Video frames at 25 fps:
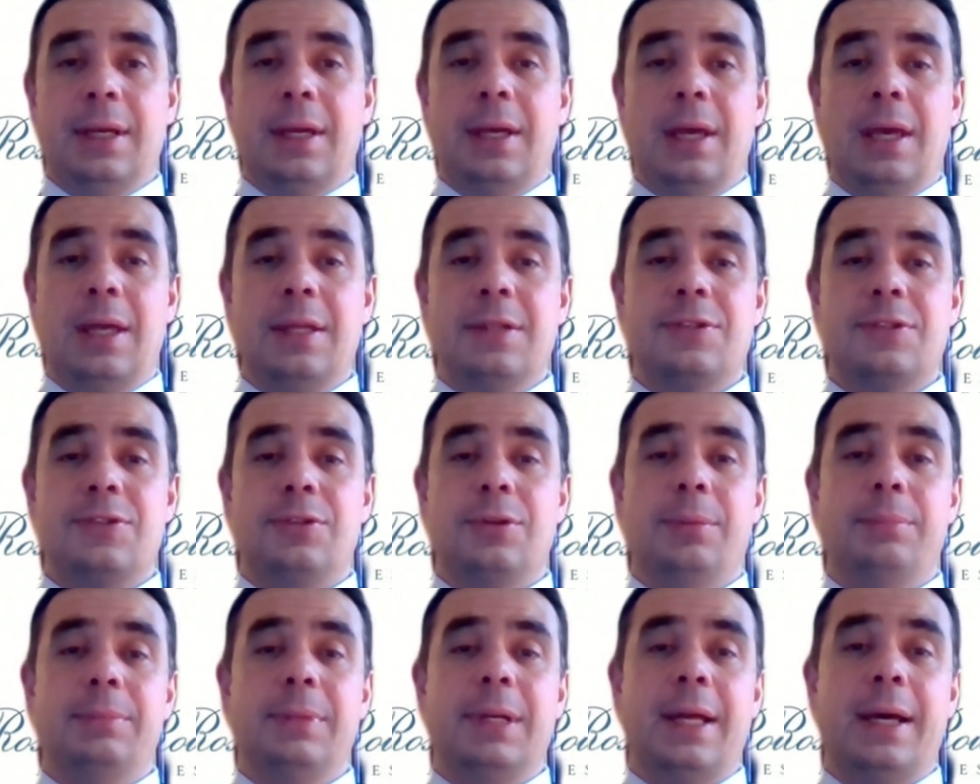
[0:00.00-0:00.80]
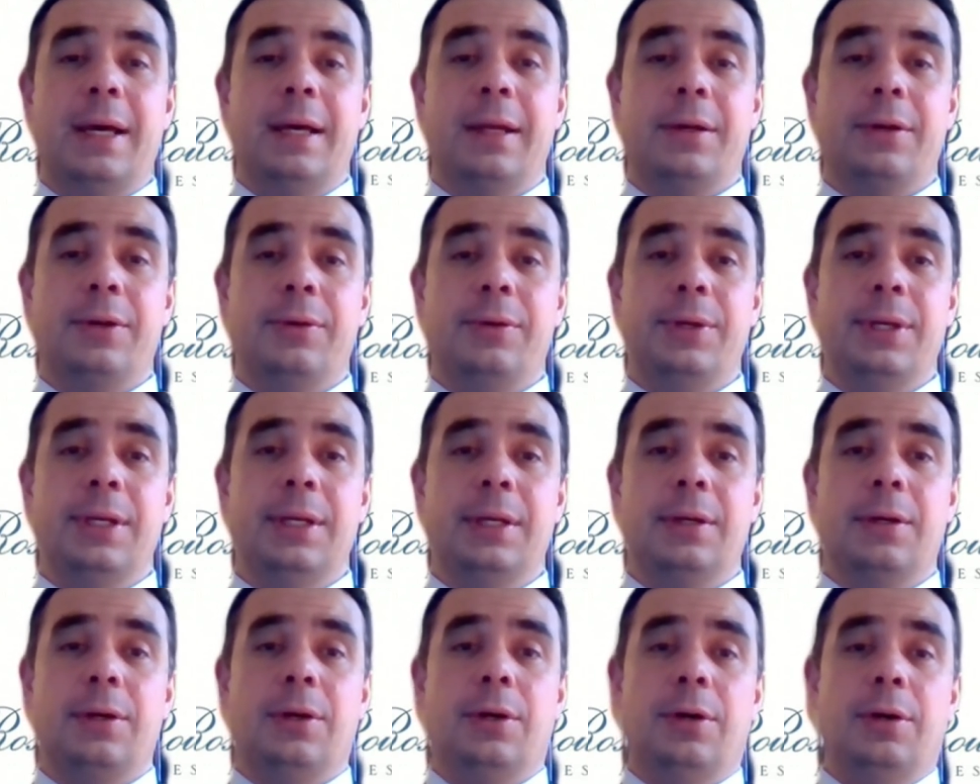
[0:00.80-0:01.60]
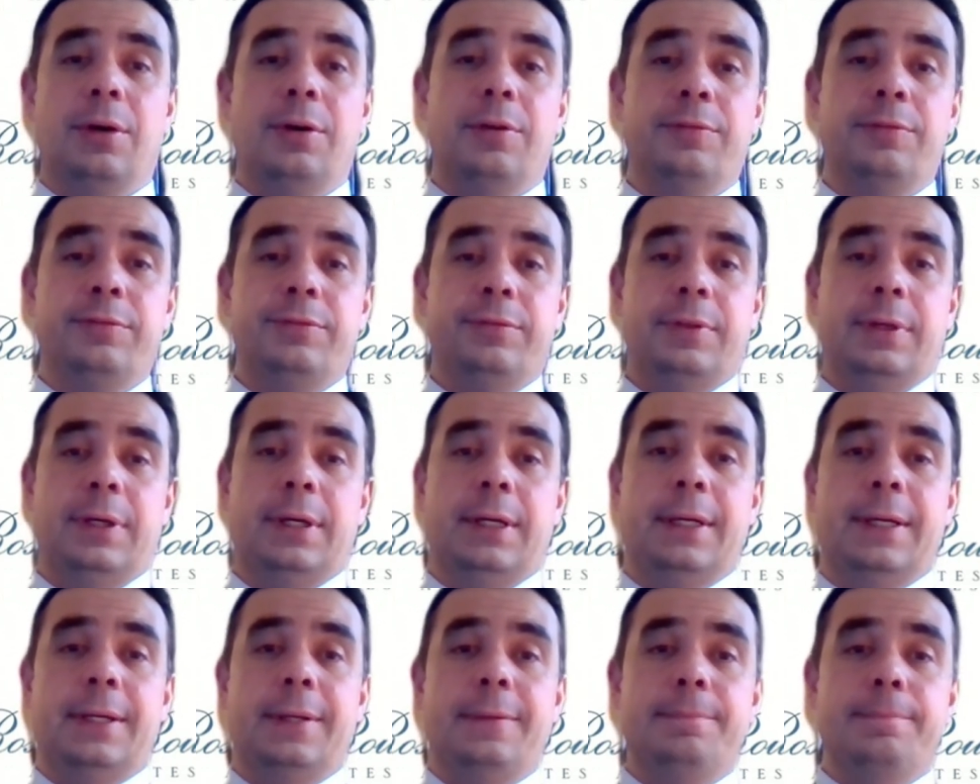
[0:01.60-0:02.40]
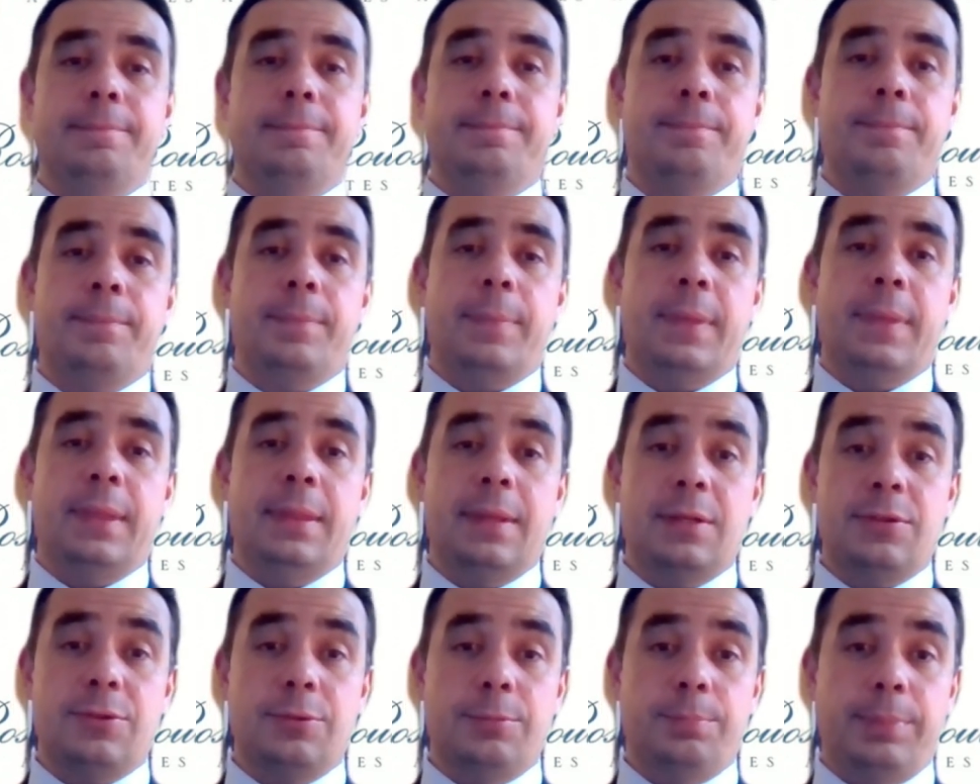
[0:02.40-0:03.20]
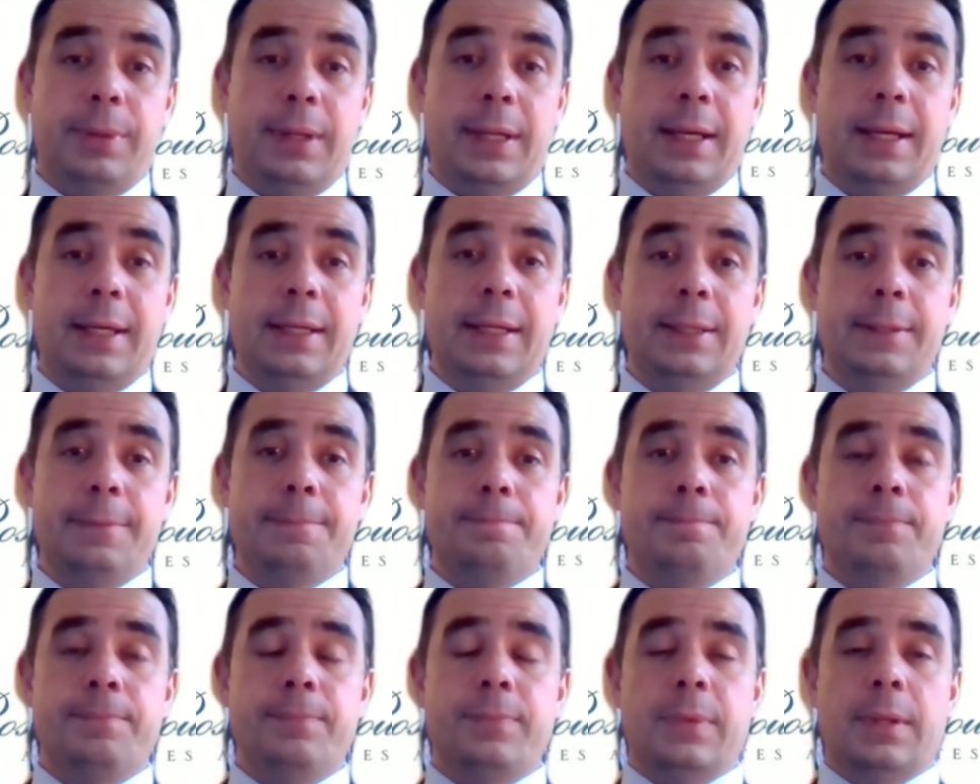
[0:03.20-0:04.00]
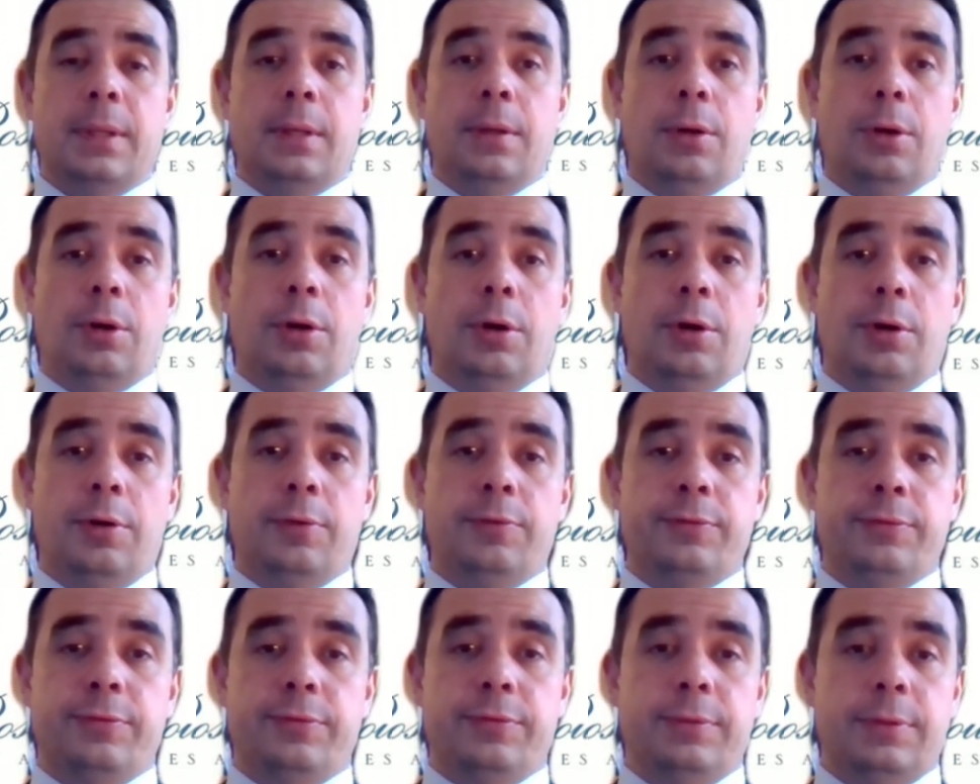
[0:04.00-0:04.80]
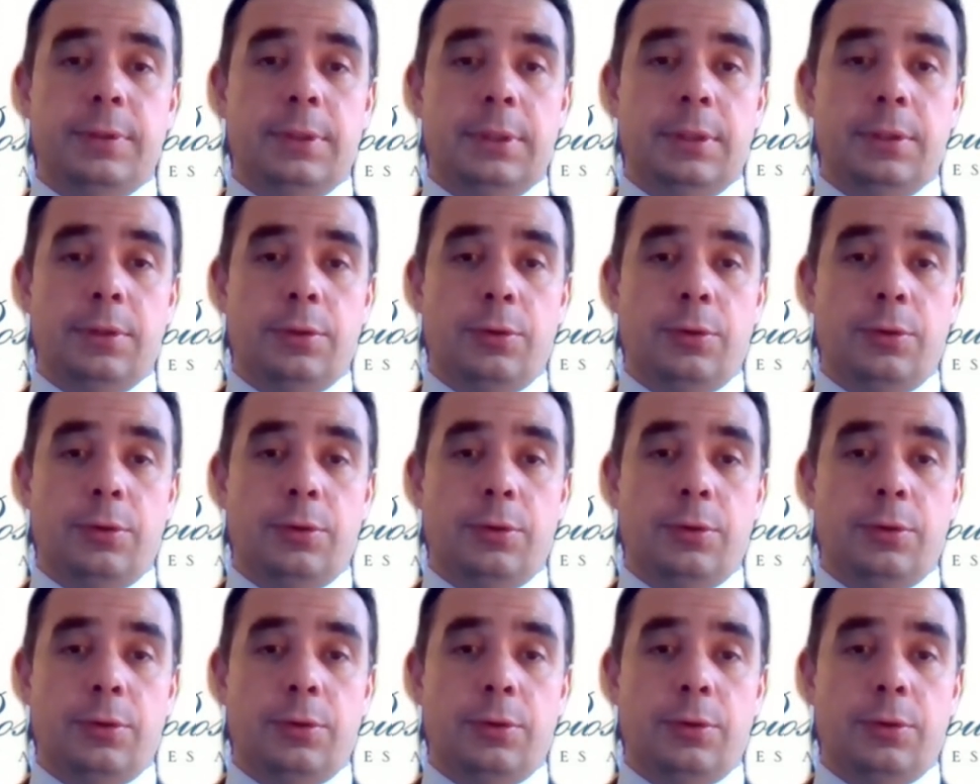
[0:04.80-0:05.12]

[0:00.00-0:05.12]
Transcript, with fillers: and some narrowing of um, the supply of uh,